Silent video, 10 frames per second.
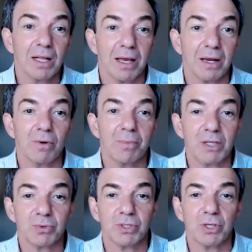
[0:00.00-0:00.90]
Like
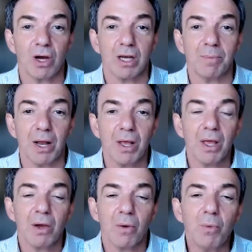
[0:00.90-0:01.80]
Ramesh was talking
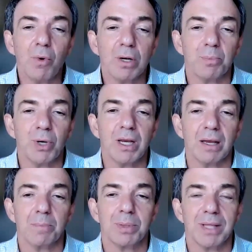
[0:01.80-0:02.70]
about, we want to bring
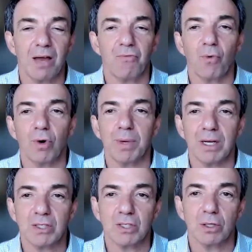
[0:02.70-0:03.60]
a platform
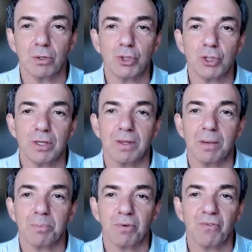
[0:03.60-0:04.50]
and a solution
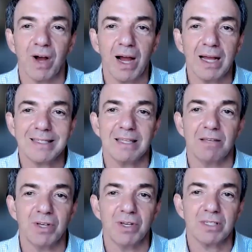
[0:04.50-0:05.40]
that provides
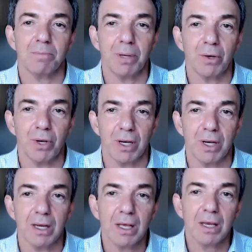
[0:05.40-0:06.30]
the
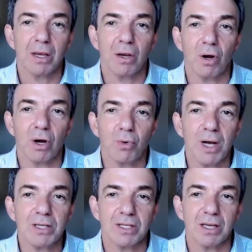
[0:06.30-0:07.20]
visibility
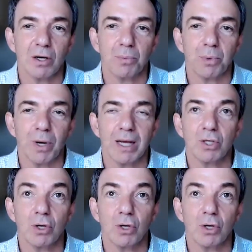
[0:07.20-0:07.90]
across the enterprise.